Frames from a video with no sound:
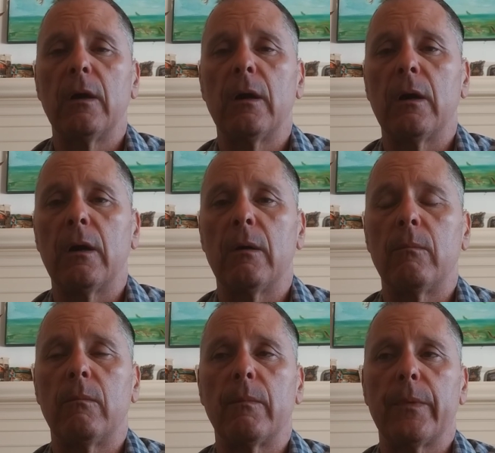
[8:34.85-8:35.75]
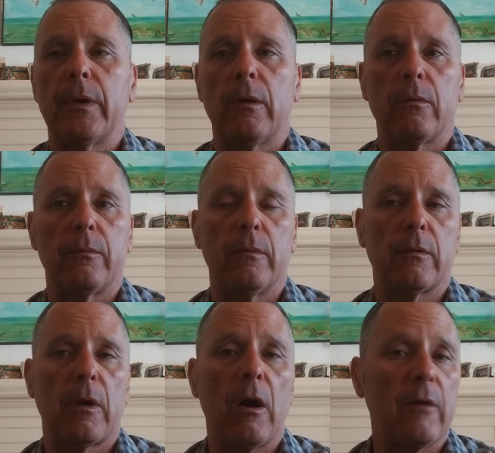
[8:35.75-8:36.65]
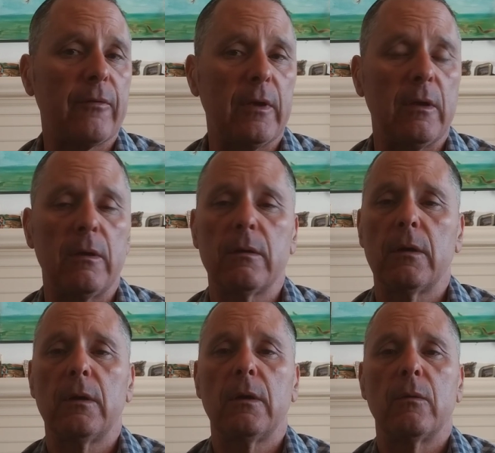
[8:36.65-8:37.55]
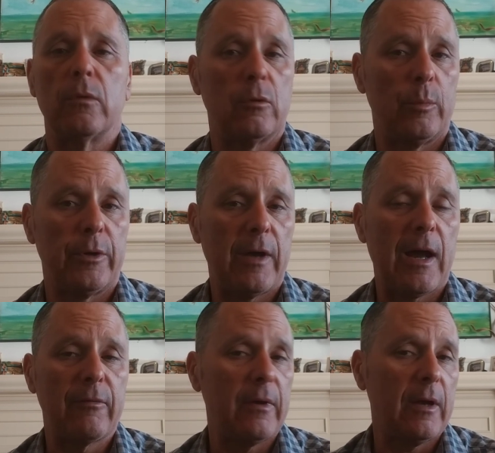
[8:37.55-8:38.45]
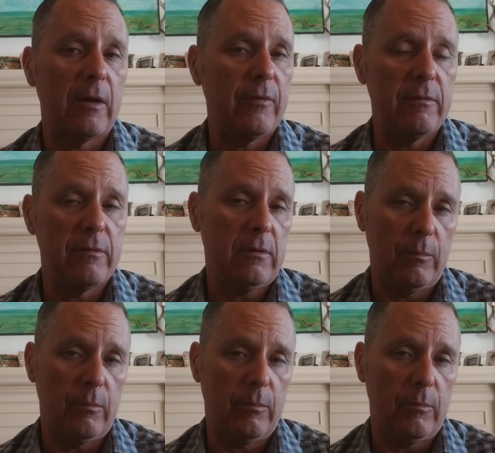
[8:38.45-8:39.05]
you know, coffee with a little bit of half and half even.